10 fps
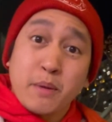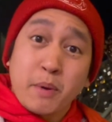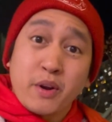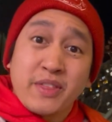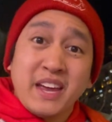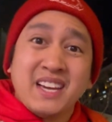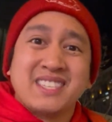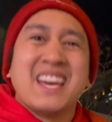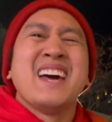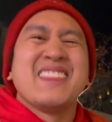
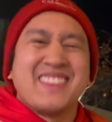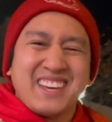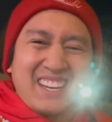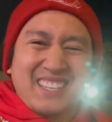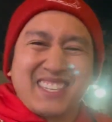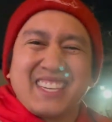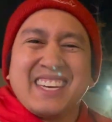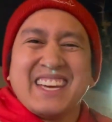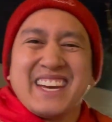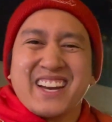birthdays this
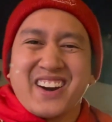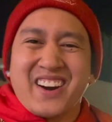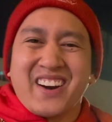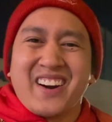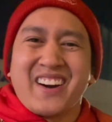year.